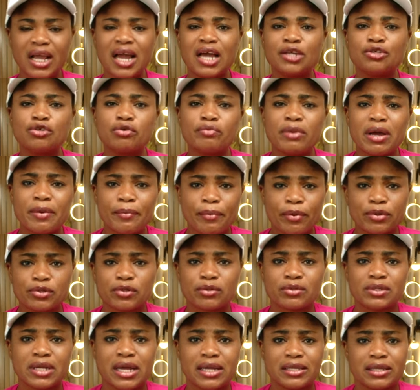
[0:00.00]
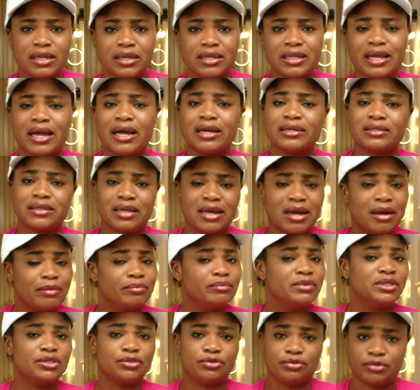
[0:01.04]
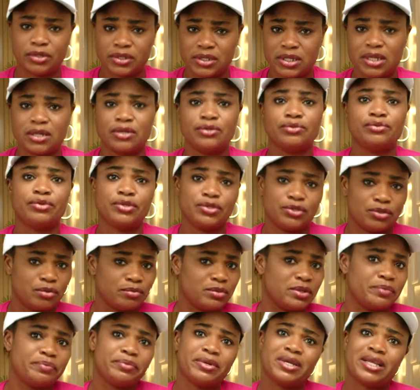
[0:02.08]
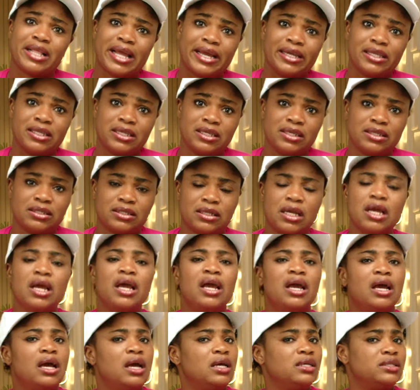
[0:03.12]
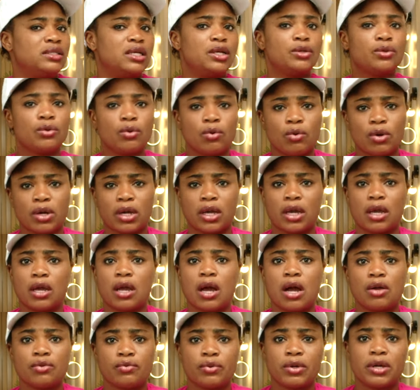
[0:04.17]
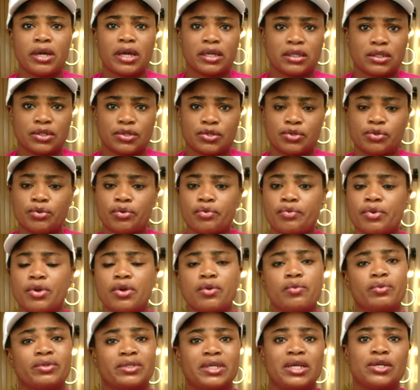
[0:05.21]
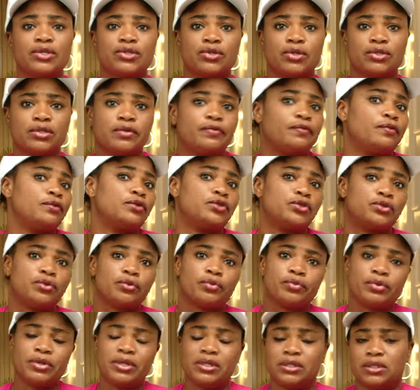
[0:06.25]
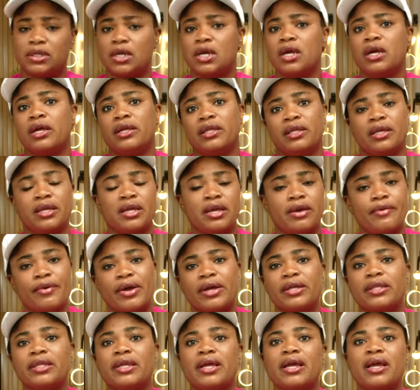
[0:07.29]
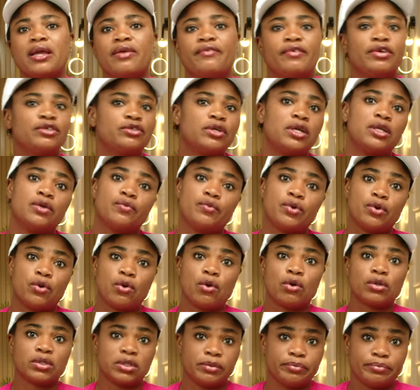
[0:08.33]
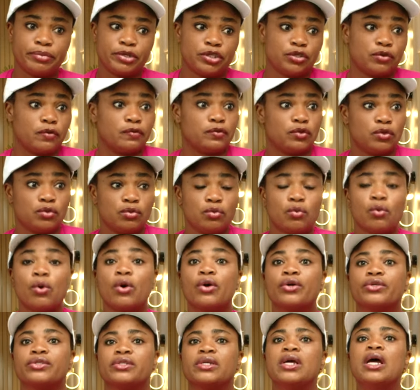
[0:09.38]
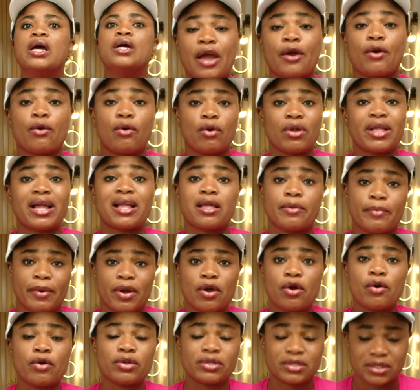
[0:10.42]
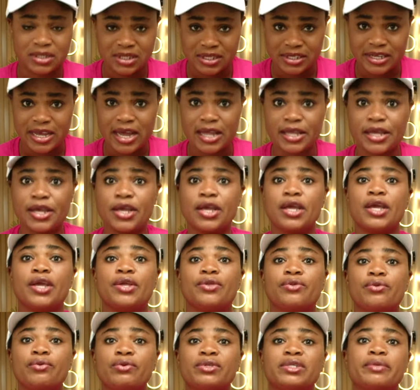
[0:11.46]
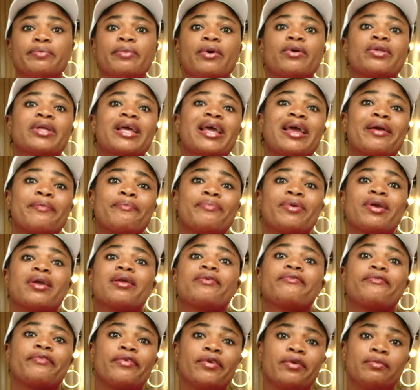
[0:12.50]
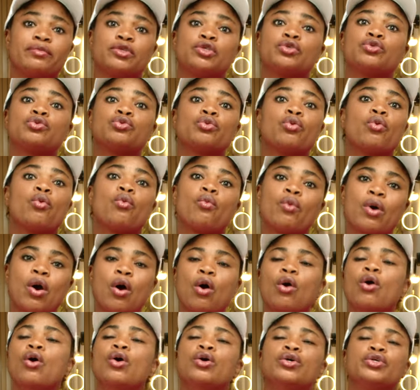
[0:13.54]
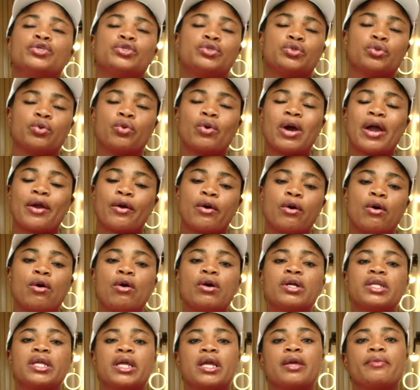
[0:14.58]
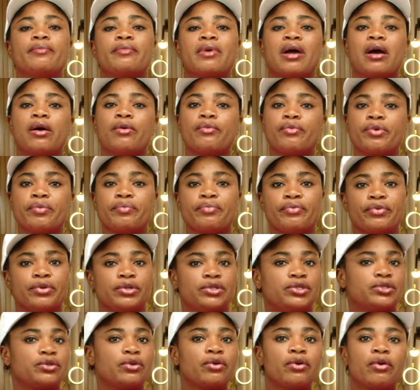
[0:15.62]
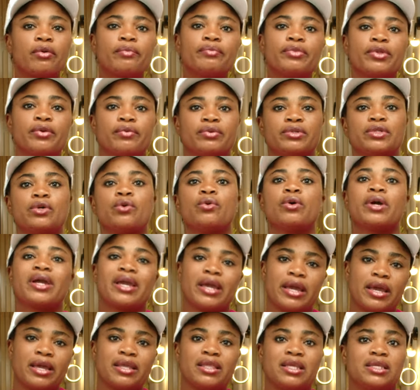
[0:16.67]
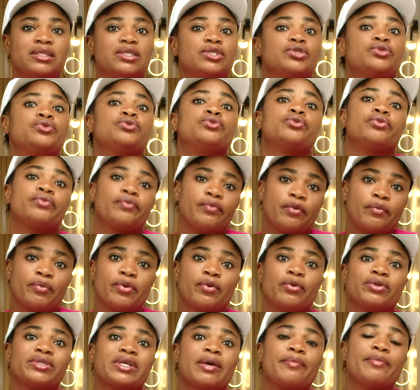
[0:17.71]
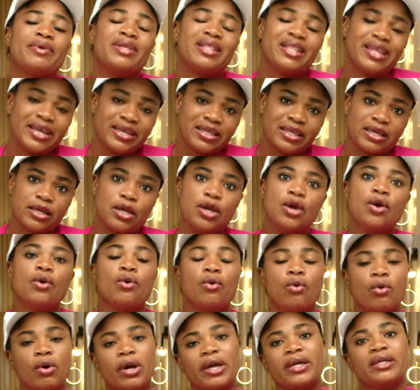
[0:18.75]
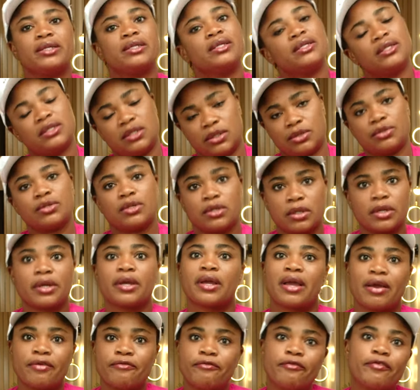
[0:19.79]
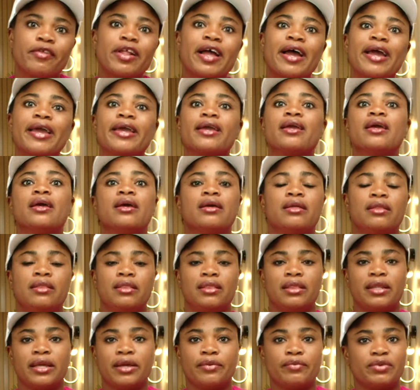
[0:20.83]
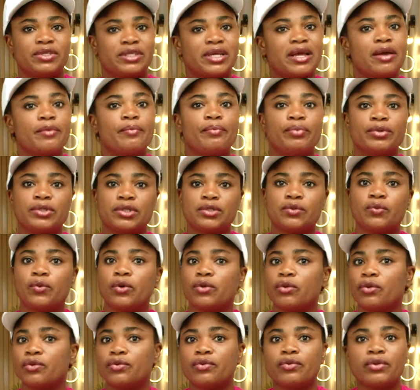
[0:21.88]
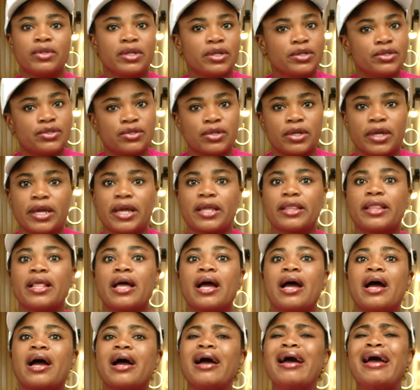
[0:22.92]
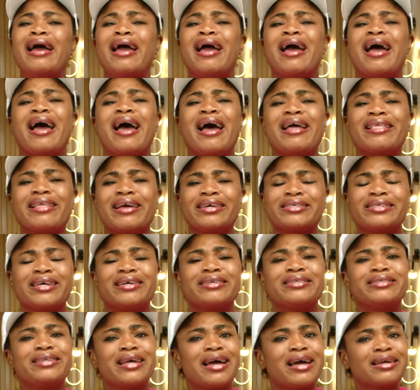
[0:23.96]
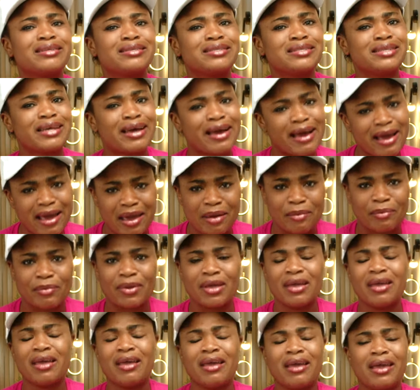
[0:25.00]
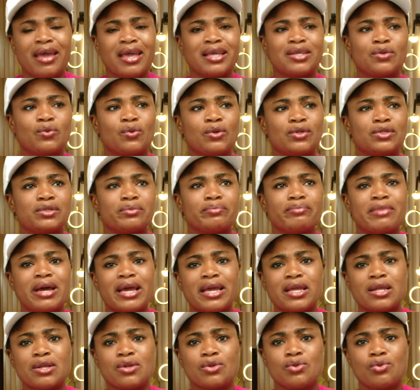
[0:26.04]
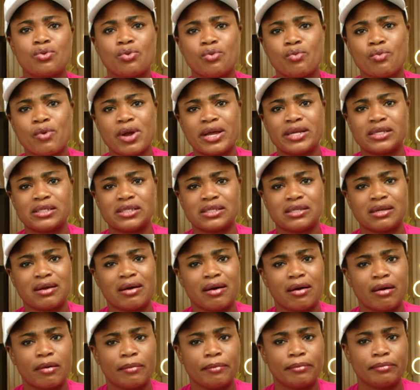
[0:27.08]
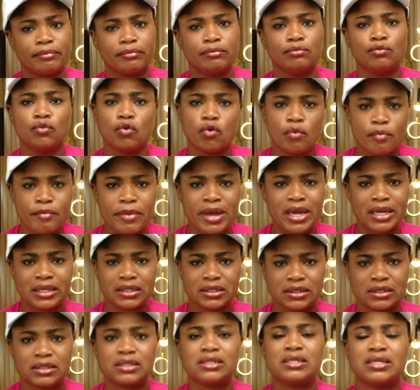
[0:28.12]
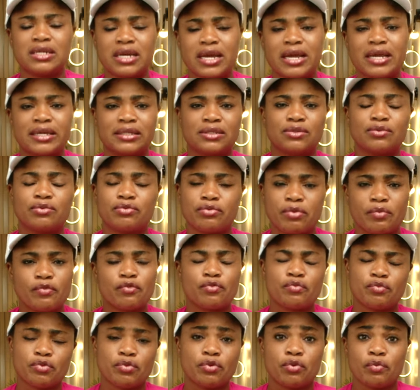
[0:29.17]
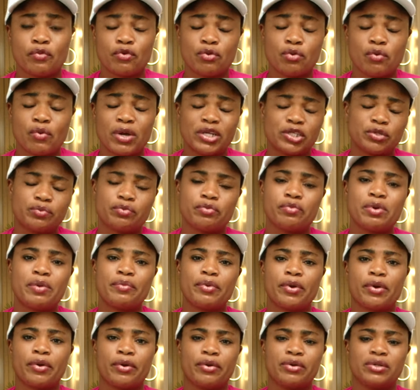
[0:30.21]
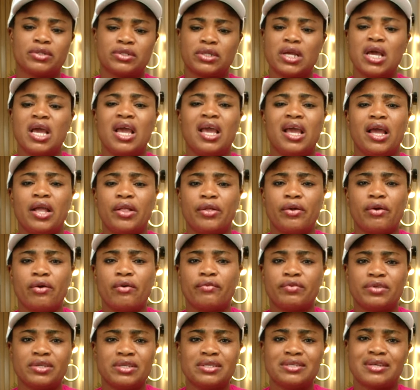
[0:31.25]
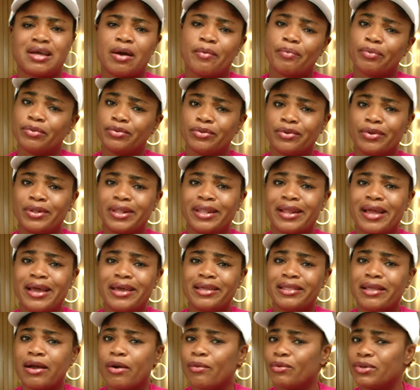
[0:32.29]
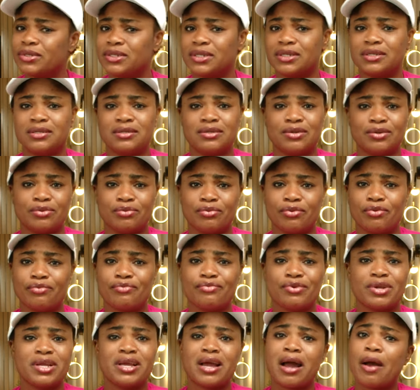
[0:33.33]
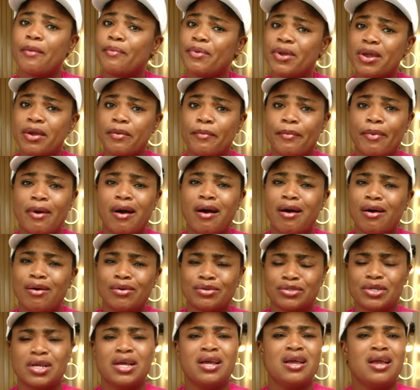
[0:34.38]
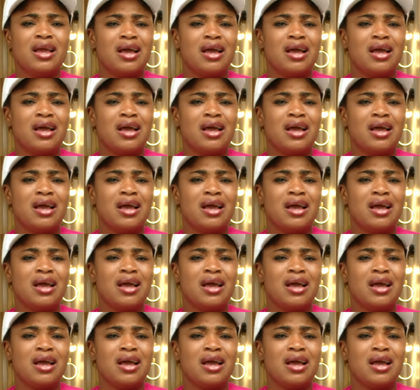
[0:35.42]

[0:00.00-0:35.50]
I told my boss something I did that I'm interested in doing something big like this. He said, okay, how do we get a story? We started sourcing for stories here and there. Eventually, we got Beast of Two Worlds. I called Adebayo Tijani. He knows about epic films so well. So I called him and we brainstormed. We said, okay, this is good for because I'm a lady. Okay, this can fly. Then we started putting one or two things together. And as at that time, it was my lowest um, moment, yes, lowest moment because a lot of things happened online that I wasn't you know, really happy about.